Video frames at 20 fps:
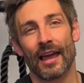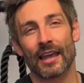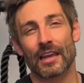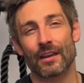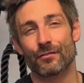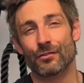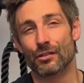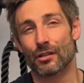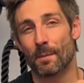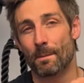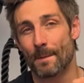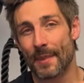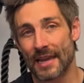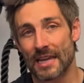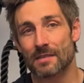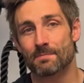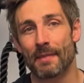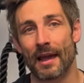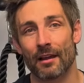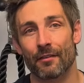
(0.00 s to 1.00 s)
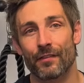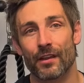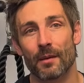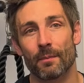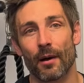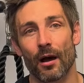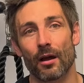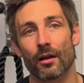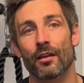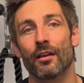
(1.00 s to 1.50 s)
and gives you the biggest bang for
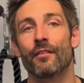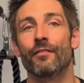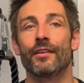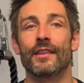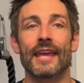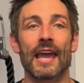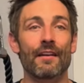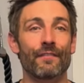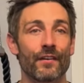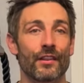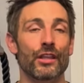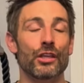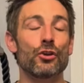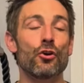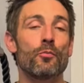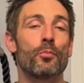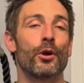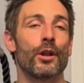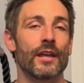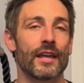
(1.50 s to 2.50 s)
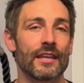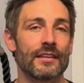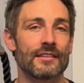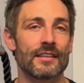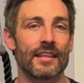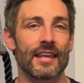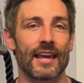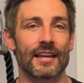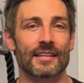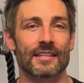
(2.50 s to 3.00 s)
your buck for the effort that you're putting
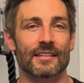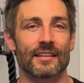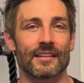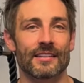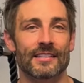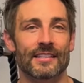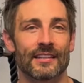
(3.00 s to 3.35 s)
into the exercise.